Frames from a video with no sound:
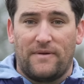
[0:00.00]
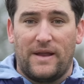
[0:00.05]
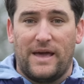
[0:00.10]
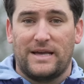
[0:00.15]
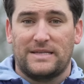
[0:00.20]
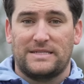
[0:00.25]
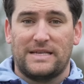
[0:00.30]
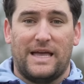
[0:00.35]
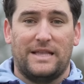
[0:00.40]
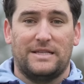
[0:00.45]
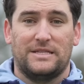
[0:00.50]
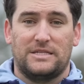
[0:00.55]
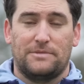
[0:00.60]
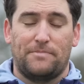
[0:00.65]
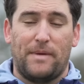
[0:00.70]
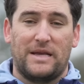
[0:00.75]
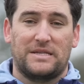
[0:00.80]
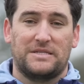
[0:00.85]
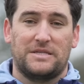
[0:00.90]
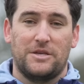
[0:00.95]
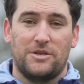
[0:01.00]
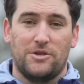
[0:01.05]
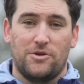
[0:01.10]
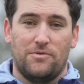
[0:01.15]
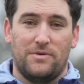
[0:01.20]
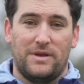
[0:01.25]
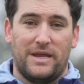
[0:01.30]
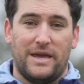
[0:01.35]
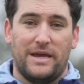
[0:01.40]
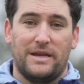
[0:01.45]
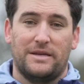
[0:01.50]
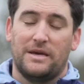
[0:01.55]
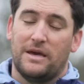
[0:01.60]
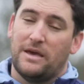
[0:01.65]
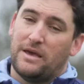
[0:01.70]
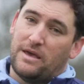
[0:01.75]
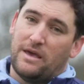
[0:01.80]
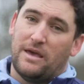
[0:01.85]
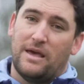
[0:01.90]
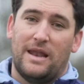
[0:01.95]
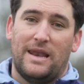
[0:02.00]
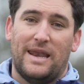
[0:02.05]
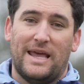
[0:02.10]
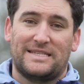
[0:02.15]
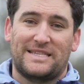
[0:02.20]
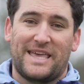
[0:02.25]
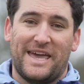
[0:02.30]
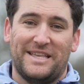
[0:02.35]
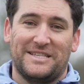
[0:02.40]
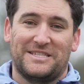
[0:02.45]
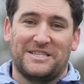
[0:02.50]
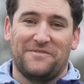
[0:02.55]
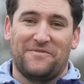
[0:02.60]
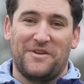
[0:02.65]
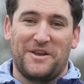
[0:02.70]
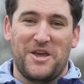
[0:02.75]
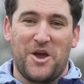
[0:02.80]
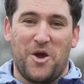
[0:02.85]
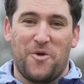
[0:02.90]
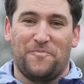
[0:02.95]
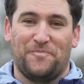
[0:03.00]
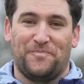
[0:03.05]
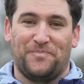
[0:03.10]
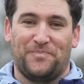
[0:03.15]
flex, and specs that you need. Let's get into the video.